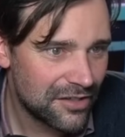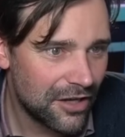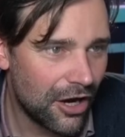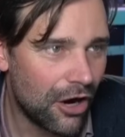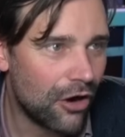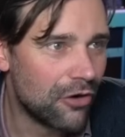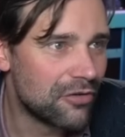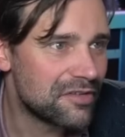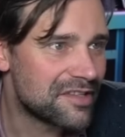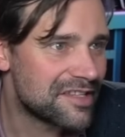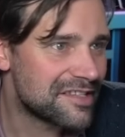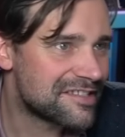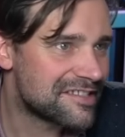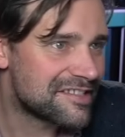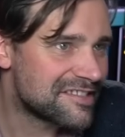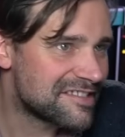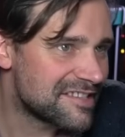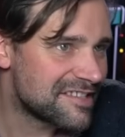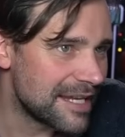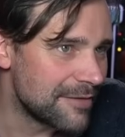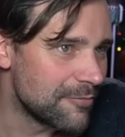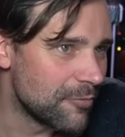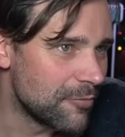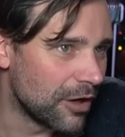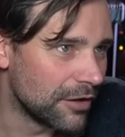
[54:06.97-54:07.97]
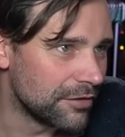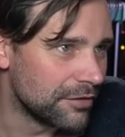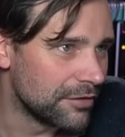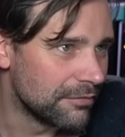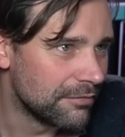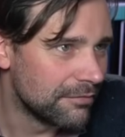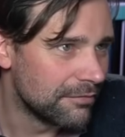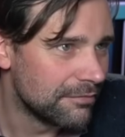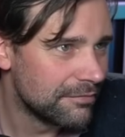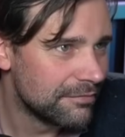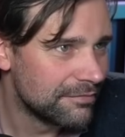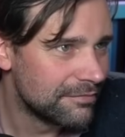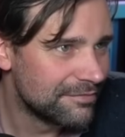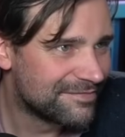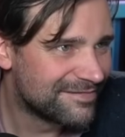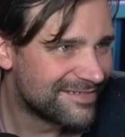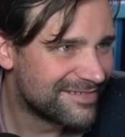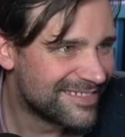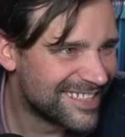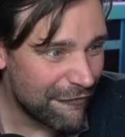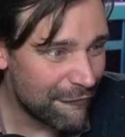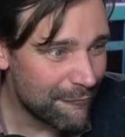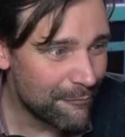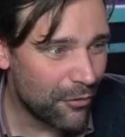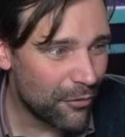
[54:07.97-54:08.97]
Oh, it's the same one.
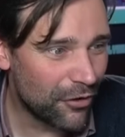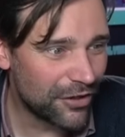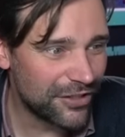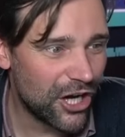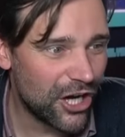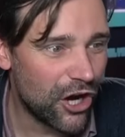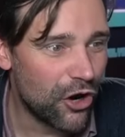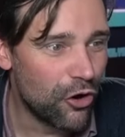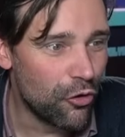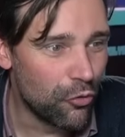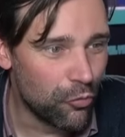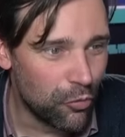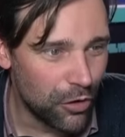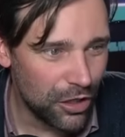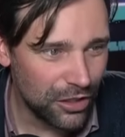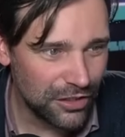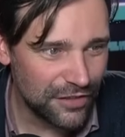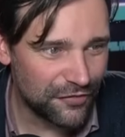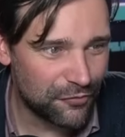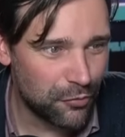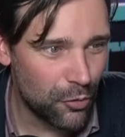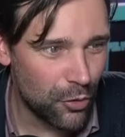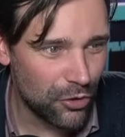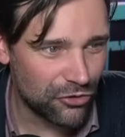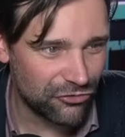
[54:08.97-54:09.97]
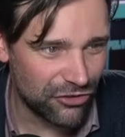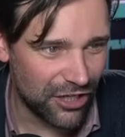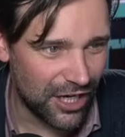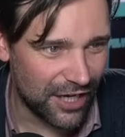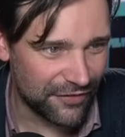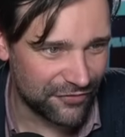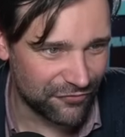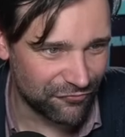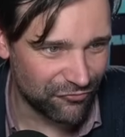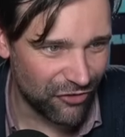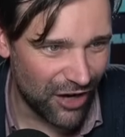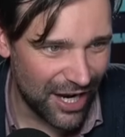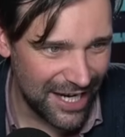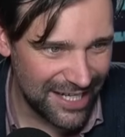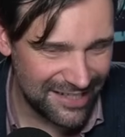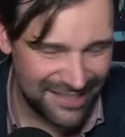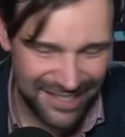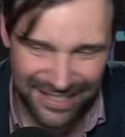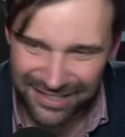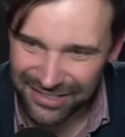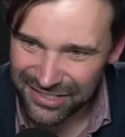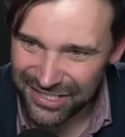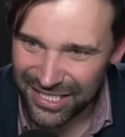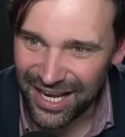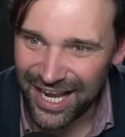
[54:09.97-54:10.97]
11.0, World of Warcraft,
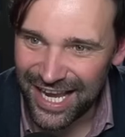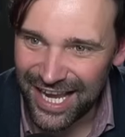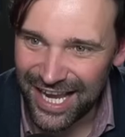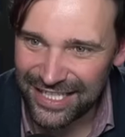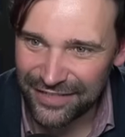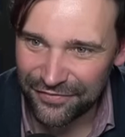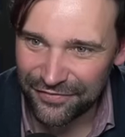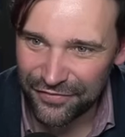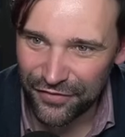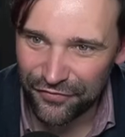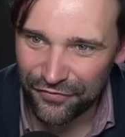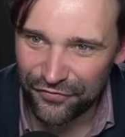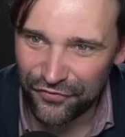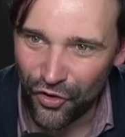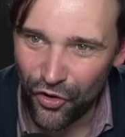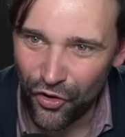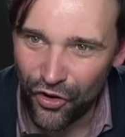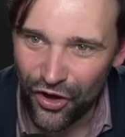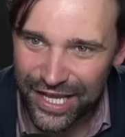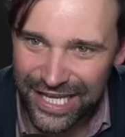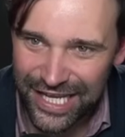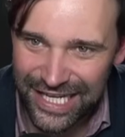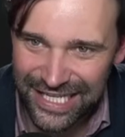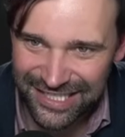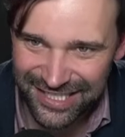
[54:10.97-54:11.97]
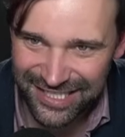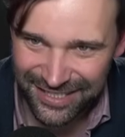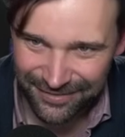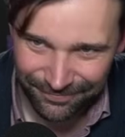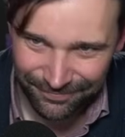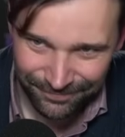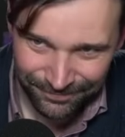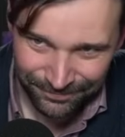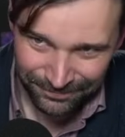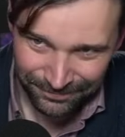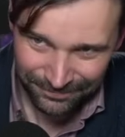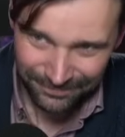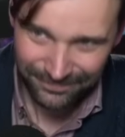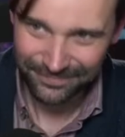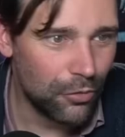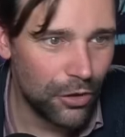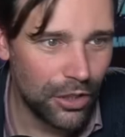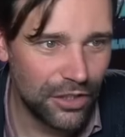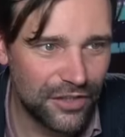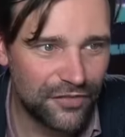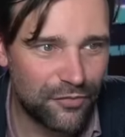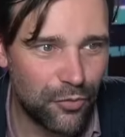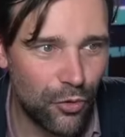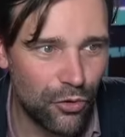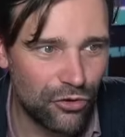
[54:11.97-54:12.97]
Rising Tide of the Void.
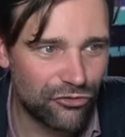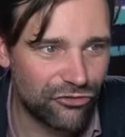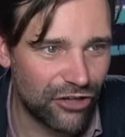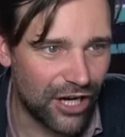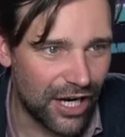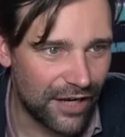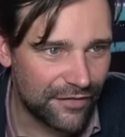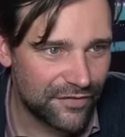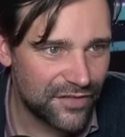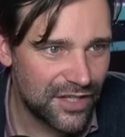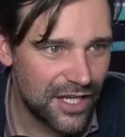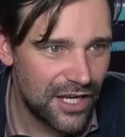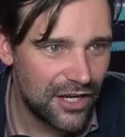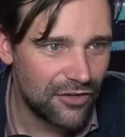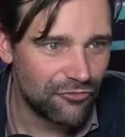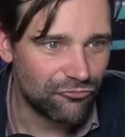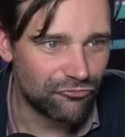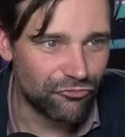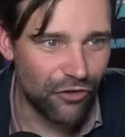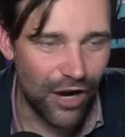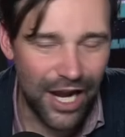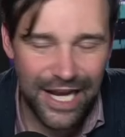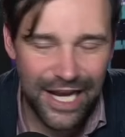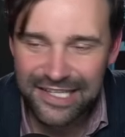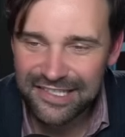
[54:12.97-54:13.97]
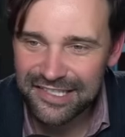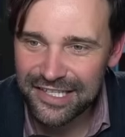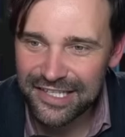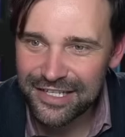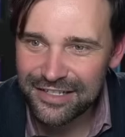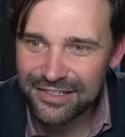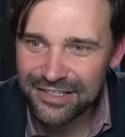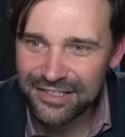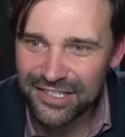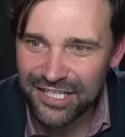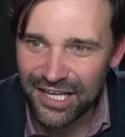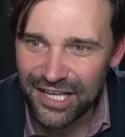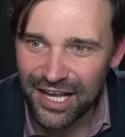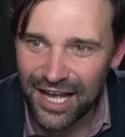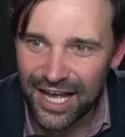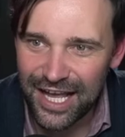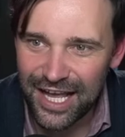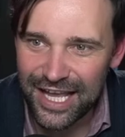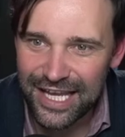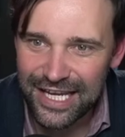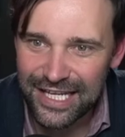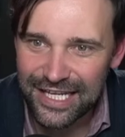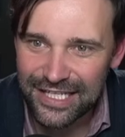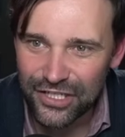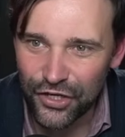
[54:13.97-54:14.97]
World of Warcraft, Rising
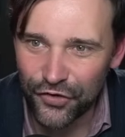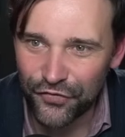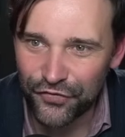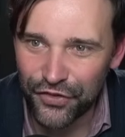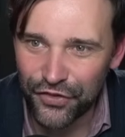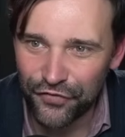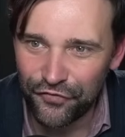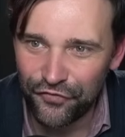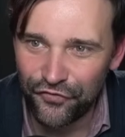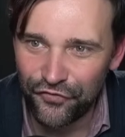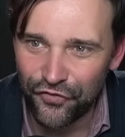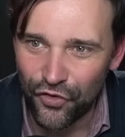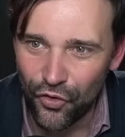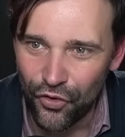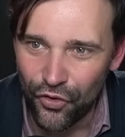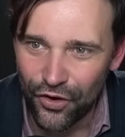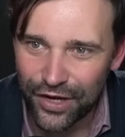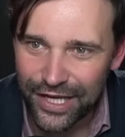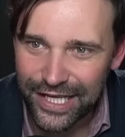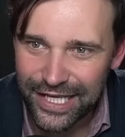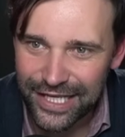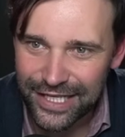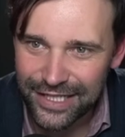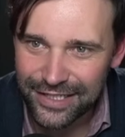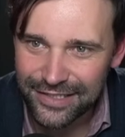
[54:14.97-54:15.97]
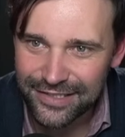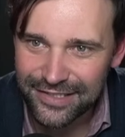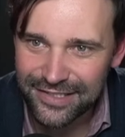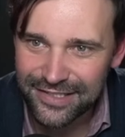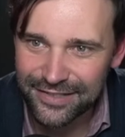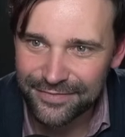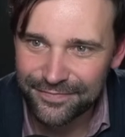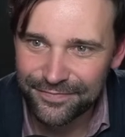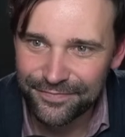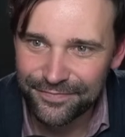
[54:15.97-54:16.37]
Tide of the Void.